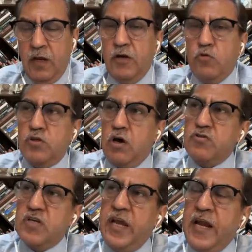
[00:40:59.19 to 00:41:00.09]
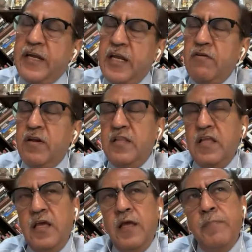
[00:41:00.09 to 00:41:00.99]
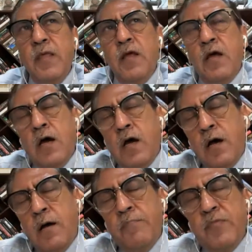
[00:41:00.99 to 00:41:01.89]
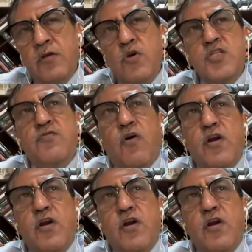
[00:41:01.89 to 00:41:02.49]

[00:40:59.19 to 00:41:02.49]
In 2018, when the US